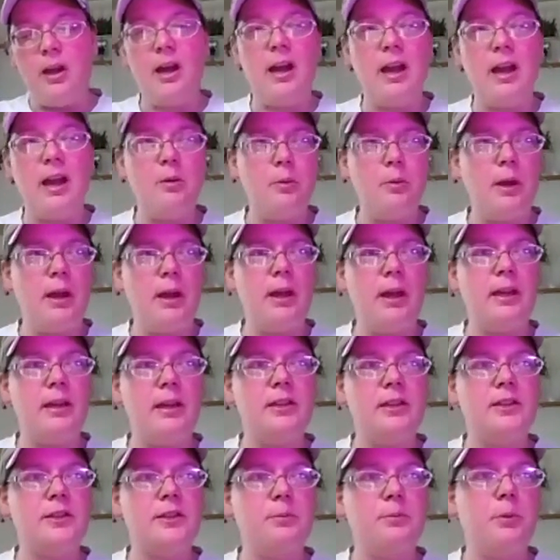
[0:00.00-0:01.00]

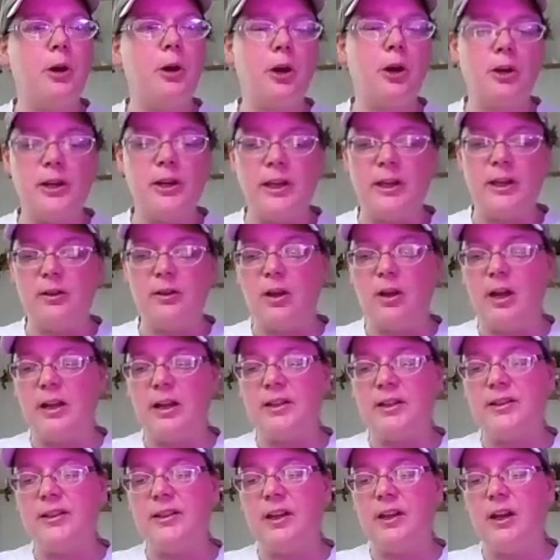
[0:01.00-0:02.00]
Highways, parking
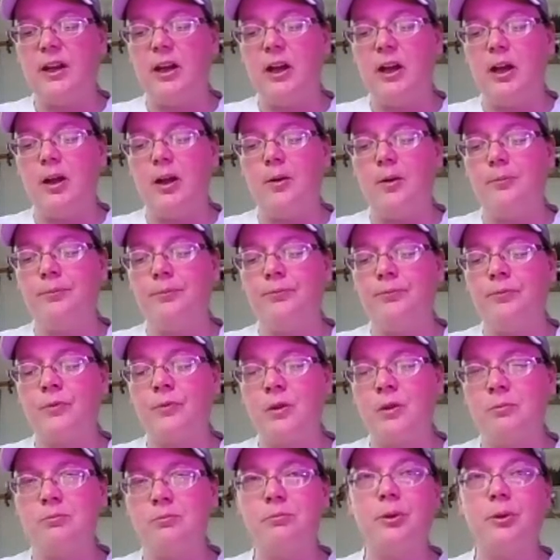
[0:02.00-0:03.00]
lots,
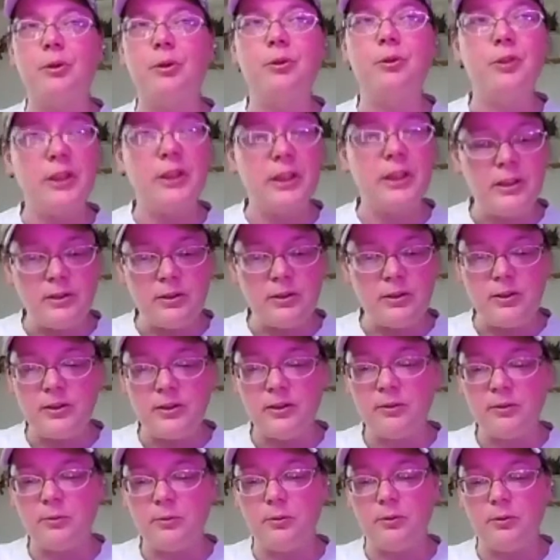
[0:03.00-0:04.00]

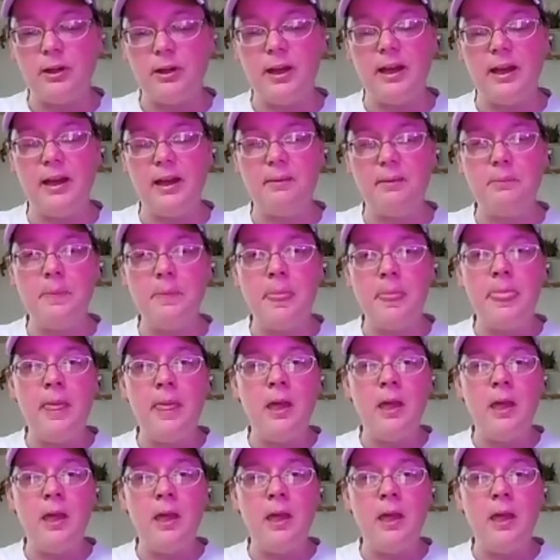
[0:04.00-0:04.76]
buildings, okay?